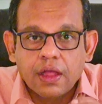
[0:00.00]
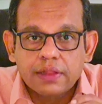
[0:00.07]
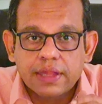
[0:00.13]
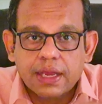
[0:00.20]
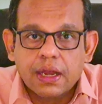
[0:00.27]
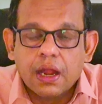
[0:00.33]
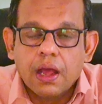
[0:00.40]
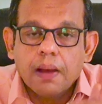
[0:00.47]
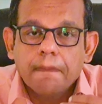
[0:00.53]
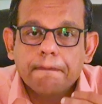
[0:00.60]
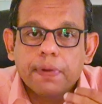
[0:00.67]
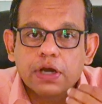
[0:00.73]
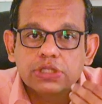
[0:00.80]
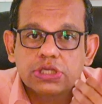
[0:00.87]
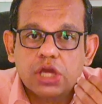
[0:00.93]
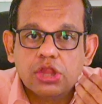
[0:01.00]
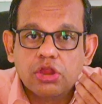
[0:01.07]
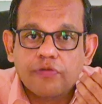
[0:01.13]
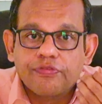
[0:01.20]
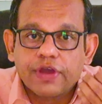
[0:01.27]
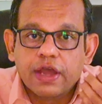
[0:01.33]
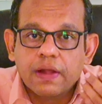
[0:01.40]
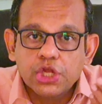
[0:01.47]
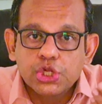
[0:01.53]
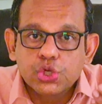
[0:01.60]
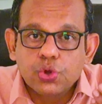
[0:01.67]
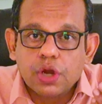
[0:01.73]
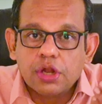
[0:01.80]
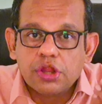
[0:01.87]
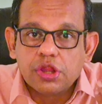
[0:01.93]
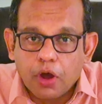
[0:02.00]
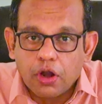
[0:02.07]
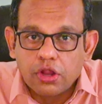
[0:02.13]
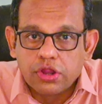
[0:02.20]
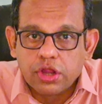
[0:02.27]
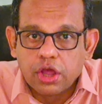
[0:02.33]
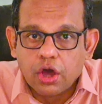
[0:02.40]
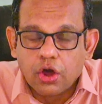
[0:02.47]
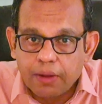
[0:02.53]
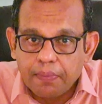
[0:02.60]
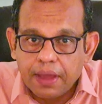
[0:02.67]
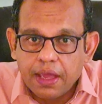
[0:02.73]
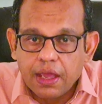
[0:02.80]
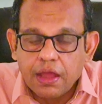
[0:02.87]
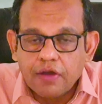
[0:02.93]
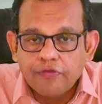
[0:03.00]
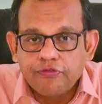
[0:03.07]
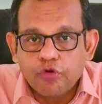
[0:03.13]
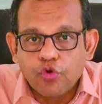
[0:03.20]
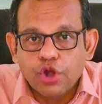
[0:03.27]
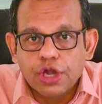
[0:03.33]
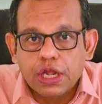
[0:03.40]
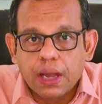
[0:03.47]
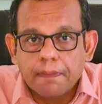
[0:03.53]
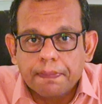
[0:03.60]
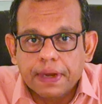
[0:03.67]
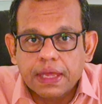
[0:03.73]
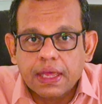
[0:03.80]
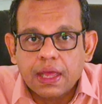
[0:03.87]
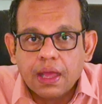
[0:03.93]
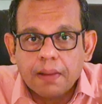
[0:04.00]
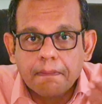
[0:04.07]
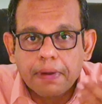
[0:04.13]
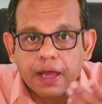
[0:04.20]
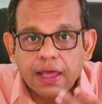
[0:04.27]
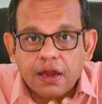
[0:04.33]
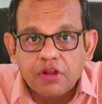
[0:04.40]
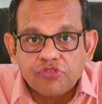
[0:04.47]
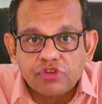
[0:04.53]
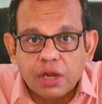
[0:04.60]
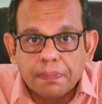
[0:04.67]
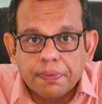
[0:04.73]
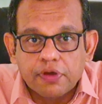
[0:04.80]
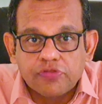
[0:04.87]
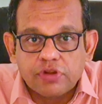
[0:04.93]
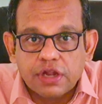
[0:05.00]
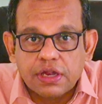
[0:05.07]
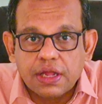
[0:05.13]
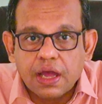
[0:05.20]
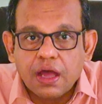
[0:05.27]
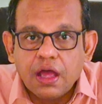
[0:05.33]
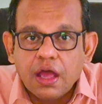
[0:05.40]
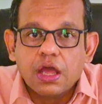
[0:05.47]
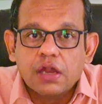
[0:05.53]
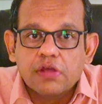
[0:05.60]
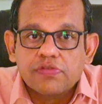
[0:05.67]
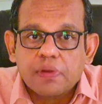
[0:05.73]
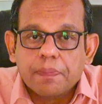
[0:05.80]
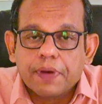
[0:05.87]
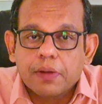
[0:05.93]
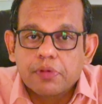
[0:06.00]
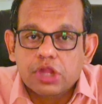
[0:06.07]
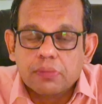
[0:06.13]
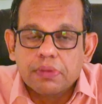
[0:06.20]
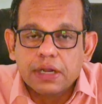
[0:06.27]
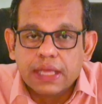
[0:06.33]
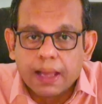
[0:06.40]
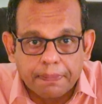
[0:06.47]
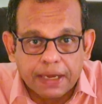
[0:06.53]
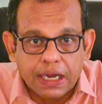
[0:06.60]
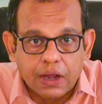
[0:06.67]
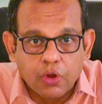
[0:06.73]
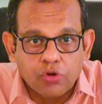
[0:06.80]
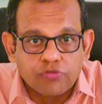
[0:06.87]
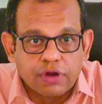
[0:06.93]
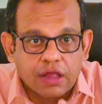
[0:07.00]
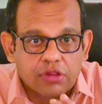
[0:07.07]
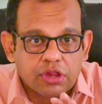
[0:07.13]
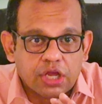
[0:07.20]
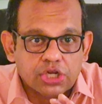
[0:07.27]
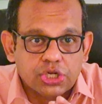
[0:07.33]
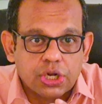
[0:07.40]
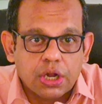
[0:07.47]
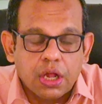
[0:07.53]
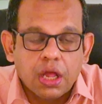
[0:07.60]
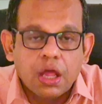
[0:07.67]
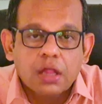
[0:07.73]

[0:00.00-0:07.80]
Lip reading: Then purchase of an insurance policy from a foreign company by a resident person in India, it is a permissible capital account transaction.